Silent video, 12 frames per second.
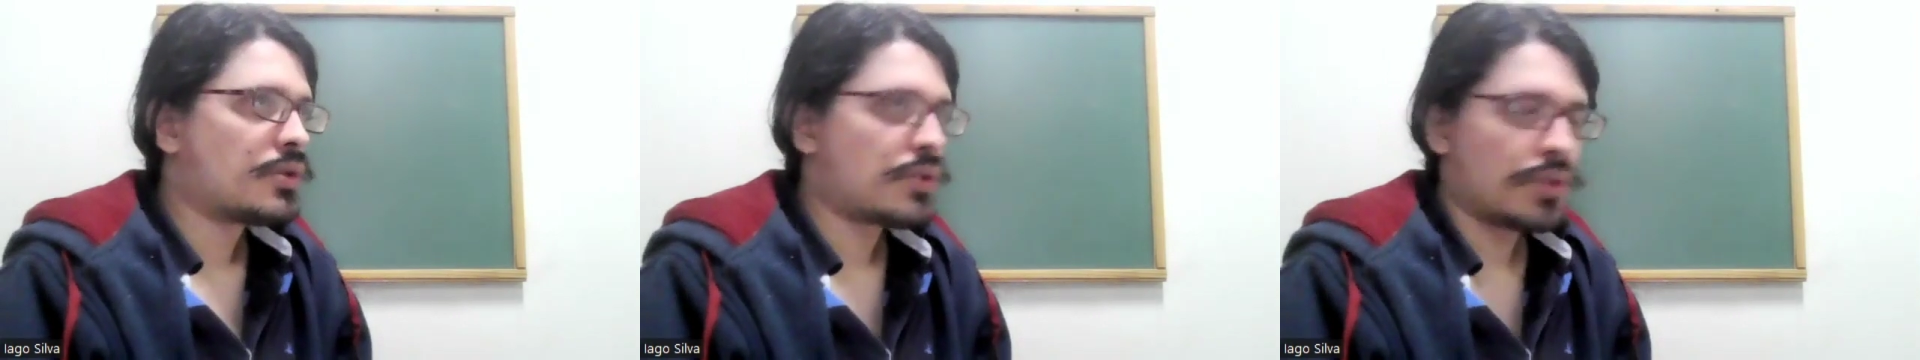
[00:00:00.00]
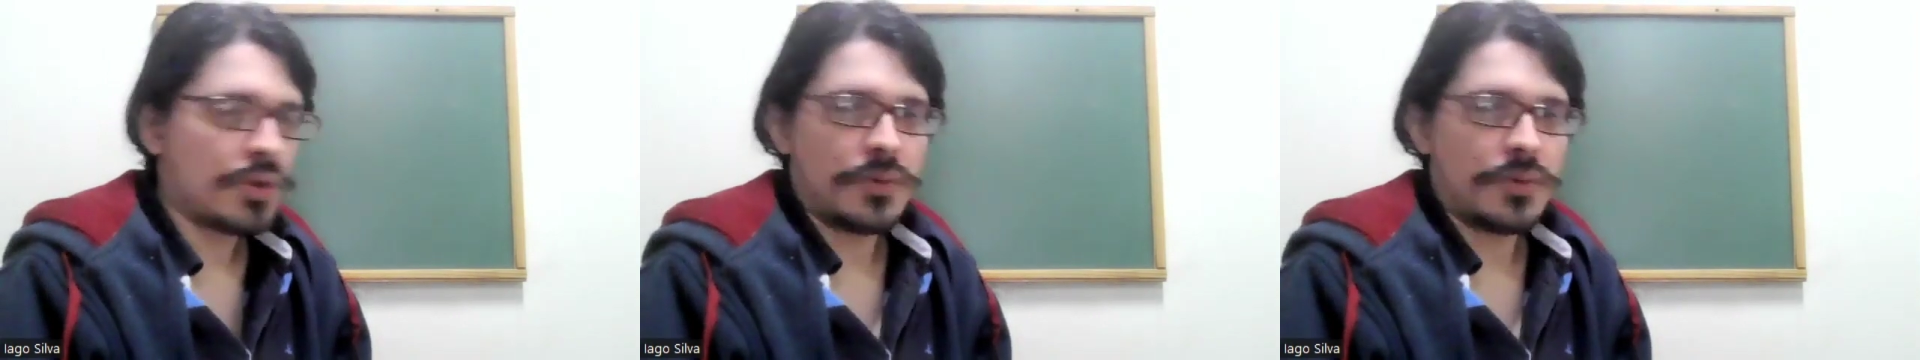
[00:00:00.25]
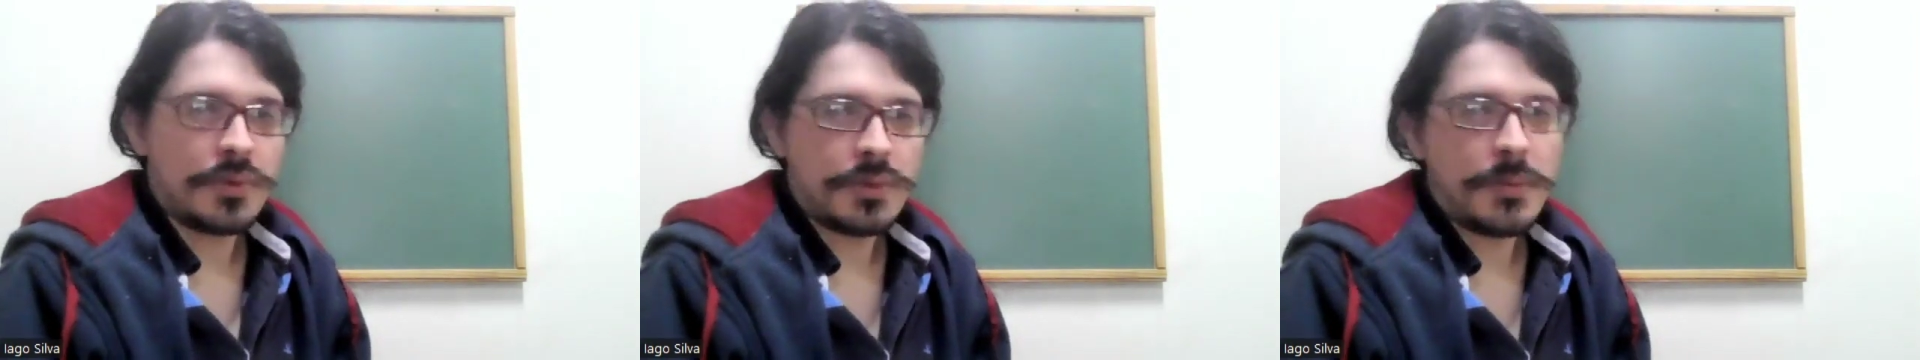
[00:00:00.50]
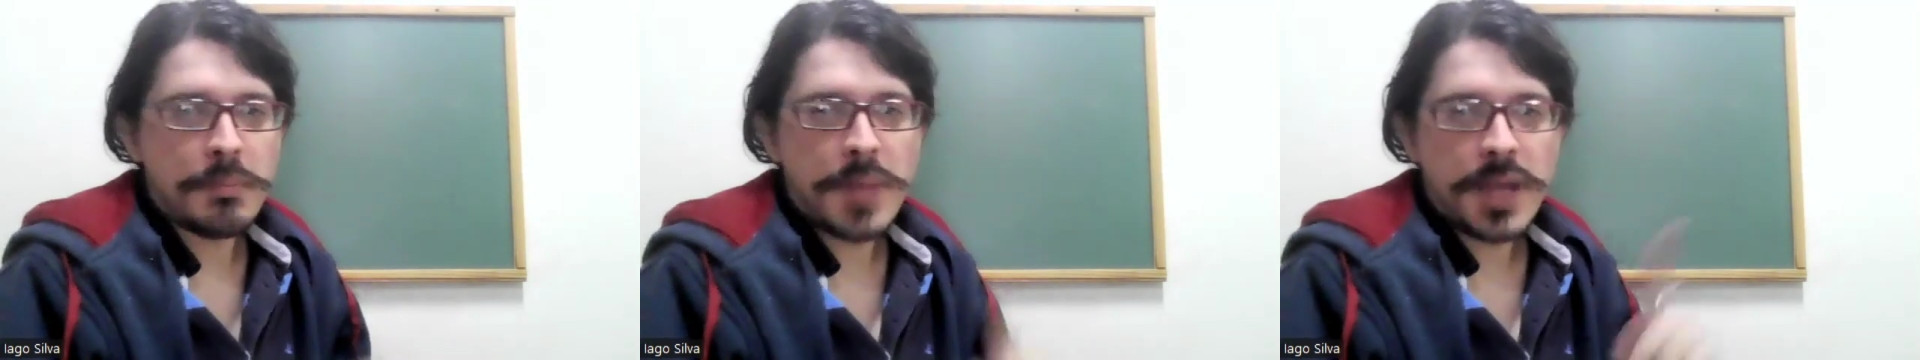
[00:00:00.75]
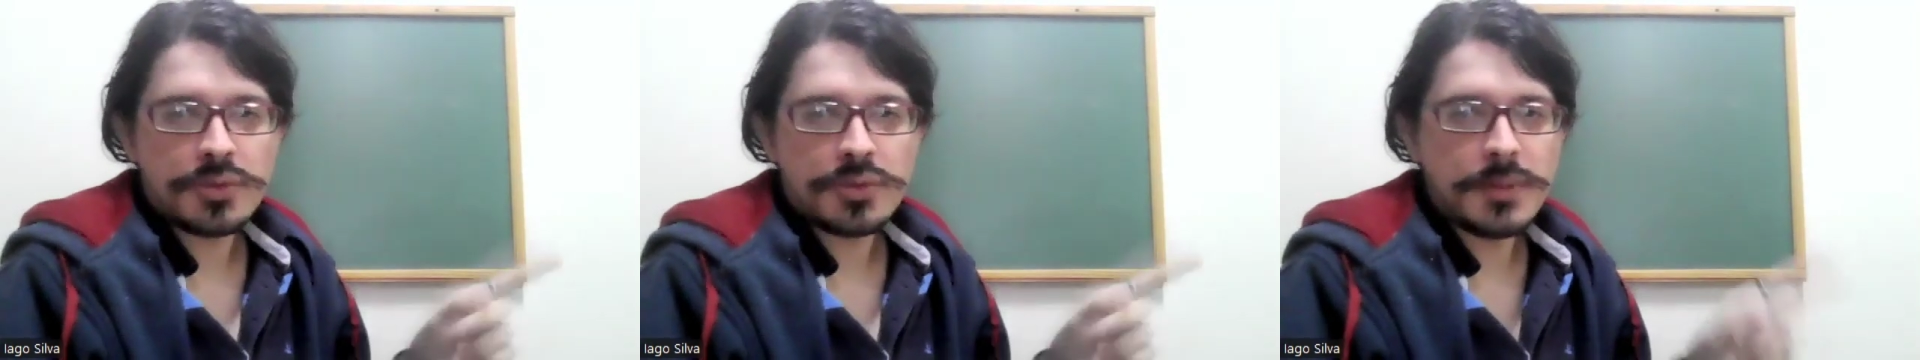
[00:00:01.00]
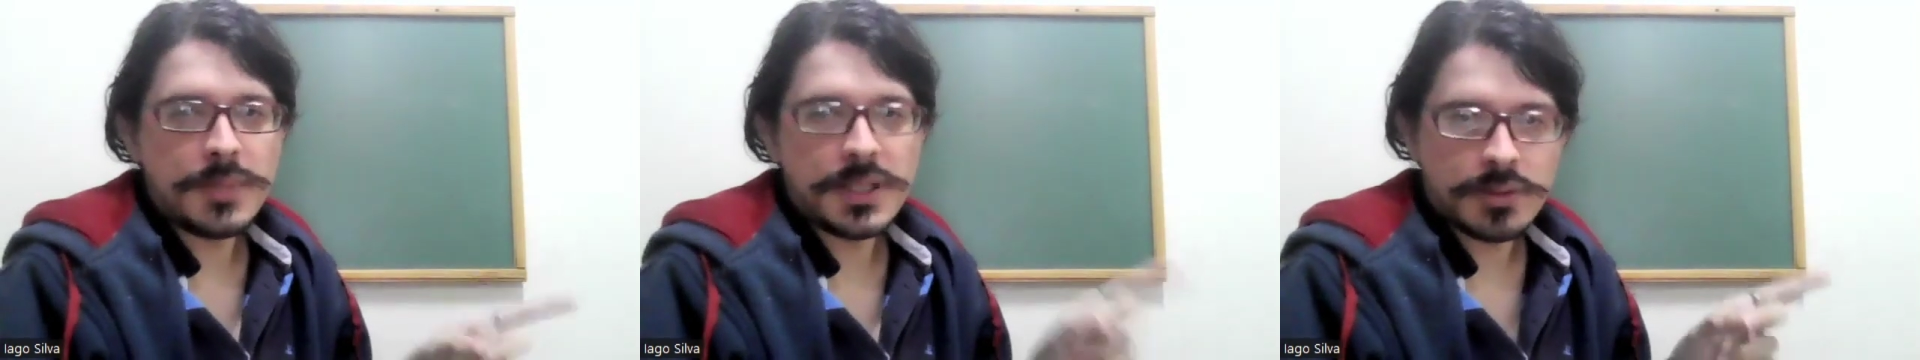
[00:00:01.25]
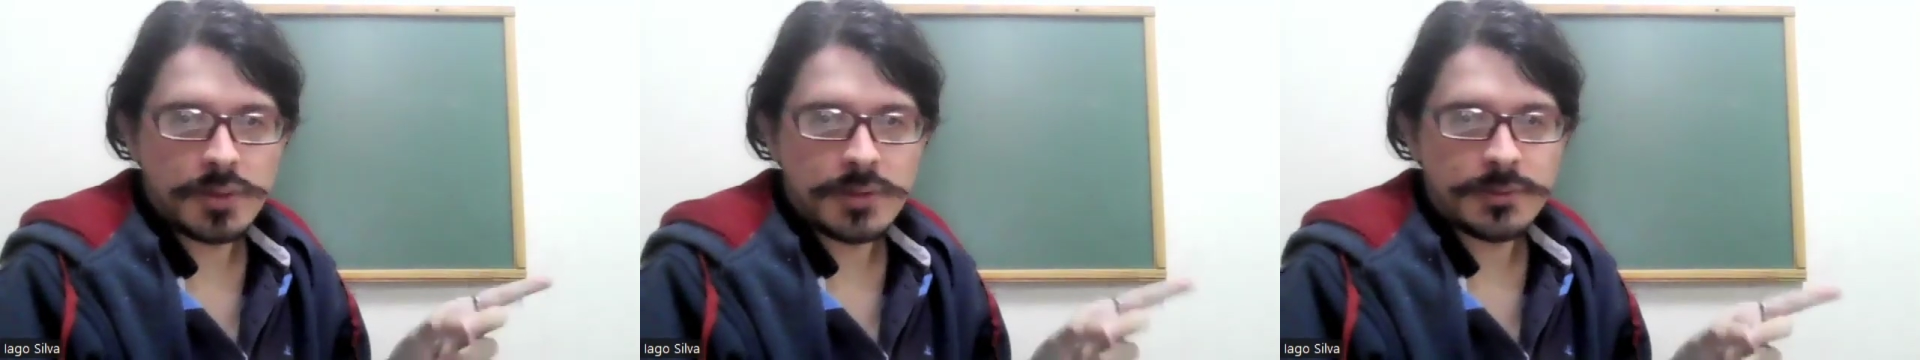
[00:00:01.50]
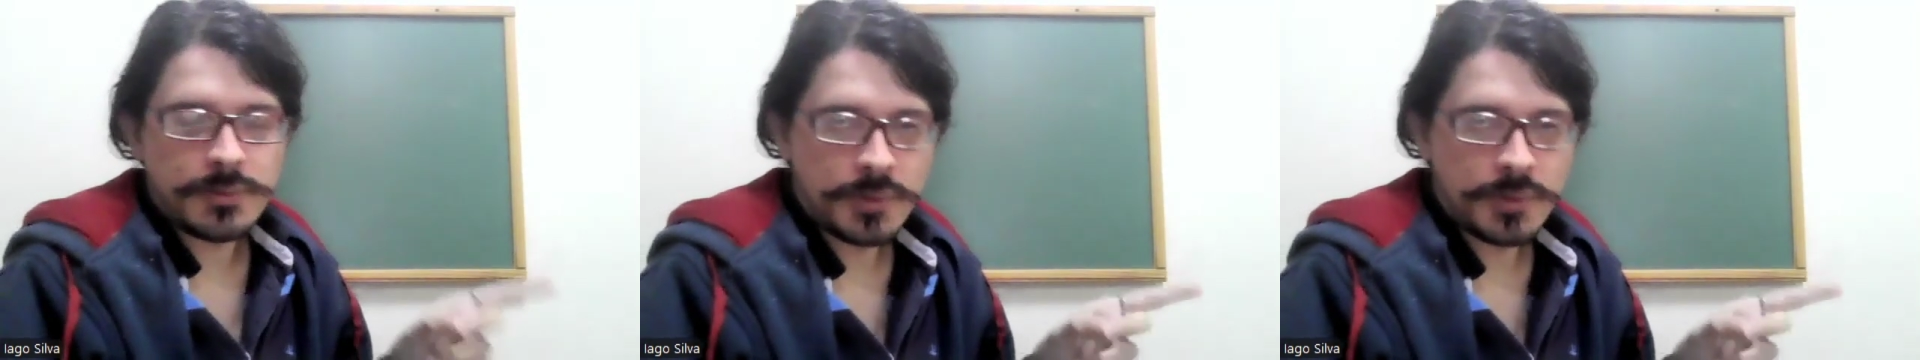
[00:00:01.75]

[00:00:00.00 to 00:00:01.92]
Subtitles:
So back to the business of